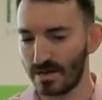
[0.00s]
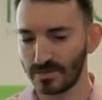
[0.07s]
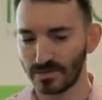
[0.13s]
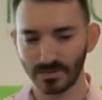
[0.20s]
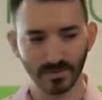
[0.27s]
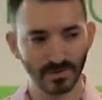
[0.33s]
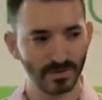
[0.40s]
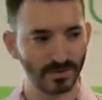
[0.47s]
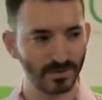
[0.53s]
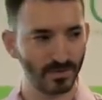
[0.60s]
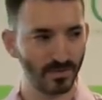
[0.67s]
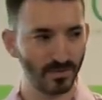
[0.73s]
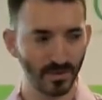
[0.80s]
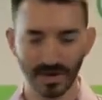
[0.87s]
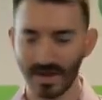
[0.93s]
so we
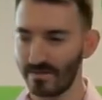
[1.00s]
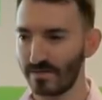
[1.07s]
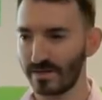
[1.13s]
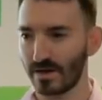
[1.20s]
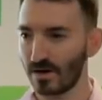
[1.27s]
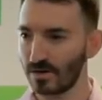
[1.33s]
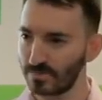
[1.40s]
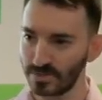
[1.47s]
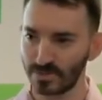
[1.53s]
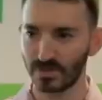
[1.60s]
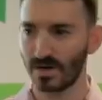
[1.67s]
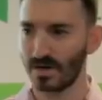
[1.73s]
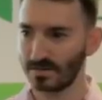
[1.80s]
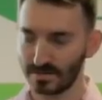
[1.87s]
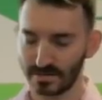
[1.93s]
won't have like
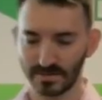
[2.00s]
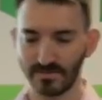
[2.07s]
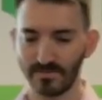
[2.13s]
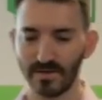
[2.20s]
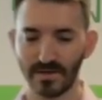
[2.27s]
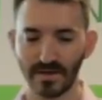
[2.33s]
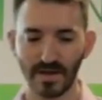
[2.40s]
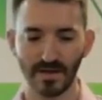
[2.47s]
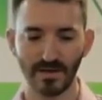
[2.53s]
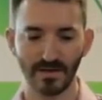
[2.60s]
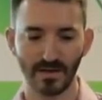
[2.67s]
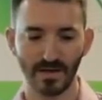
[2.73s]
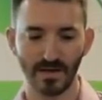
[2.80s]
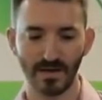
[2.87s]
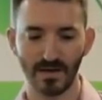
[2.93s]
arbitrage and stuff like that.
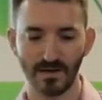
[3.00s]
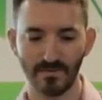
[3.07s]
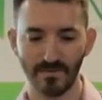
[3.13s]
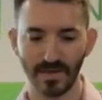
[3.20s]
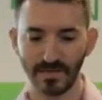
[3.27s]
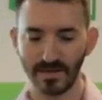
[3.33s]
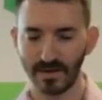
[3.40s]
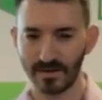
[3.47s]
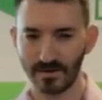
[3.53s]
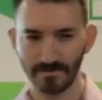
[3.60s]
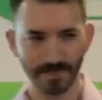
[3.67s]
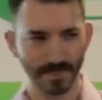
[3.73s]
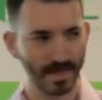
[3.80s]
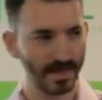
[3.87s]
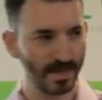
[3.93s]
And then
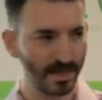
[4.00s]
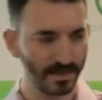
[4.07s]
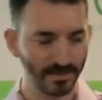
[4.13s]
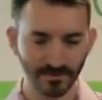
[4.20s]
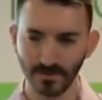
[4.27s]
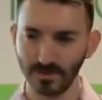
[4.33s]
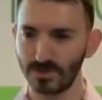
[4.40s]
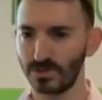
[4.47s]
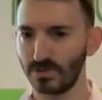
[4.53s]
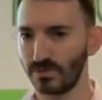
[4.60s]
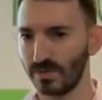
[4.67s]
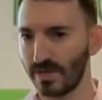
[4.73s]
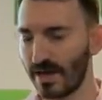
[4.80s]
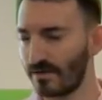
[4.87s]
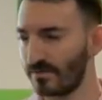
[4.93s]
in the future
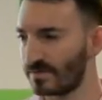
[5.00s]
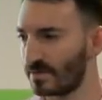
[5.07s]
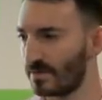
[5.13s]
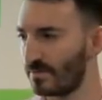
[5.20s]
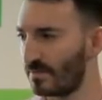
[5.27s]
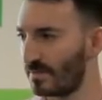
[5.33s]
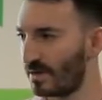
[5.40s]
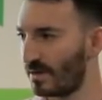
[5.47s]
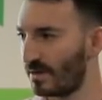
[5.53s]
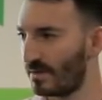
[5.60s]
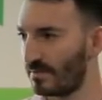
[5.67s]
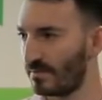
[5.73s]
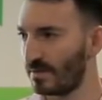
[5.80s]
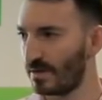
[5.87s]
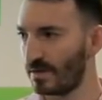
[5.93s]
we'll have some
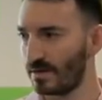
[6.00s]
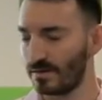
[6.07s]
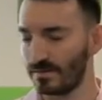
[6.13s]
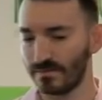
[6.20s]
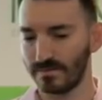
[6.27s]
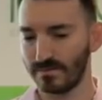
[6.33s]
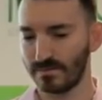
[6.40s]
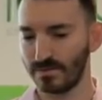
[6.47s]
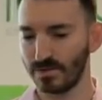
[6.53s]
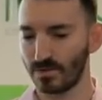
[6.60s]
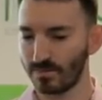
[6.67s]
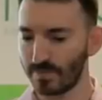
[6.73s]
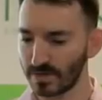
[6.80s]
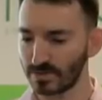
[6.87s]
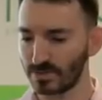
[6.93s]

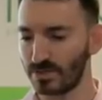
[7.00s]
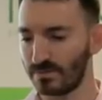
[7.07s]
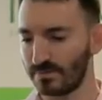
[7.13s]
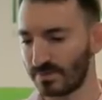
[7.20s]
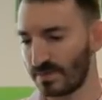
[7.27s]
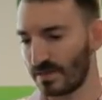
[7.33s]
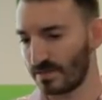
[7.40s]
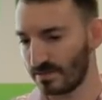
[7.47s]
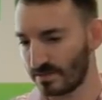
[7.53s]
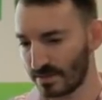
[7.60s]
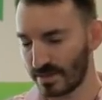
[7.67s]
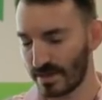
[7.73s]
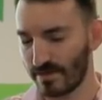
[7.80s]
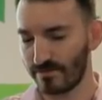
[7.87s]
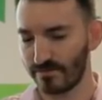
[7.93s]
partnerships
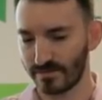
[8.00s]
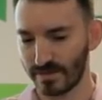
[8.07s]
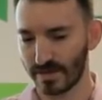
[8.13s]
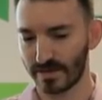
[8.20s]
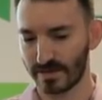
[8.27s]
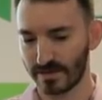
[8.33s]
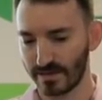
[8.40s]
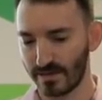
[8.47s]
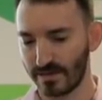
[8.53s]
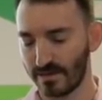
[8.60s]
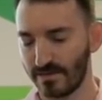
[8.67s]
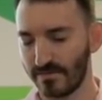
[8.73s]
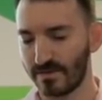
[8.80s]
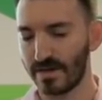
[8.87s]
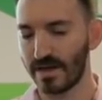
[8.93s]
that have like
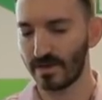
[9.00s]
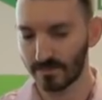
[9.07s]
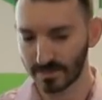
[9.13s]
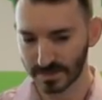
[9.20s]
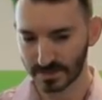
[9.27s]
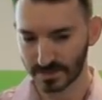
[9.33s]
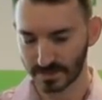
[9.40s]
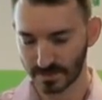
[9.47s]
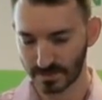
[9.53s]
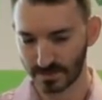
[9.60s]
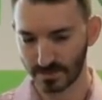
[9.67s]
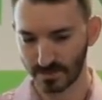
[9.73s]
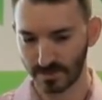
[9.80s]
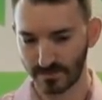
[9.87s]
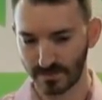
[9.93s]
even help us
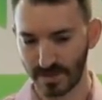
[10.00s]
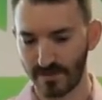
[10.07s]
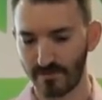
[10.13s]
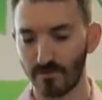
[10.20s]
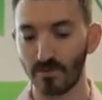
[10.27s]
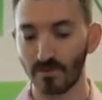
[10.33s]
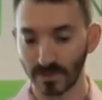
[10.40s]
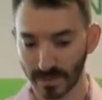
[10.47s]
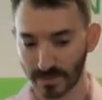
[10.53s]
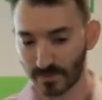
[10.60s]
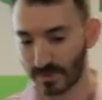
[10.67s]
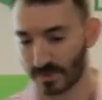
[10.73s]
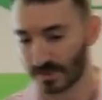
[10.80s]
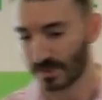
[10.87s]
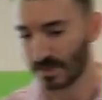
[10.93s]
to even have more
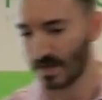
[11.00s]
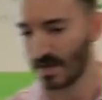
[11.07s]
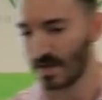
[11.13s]
liquidity.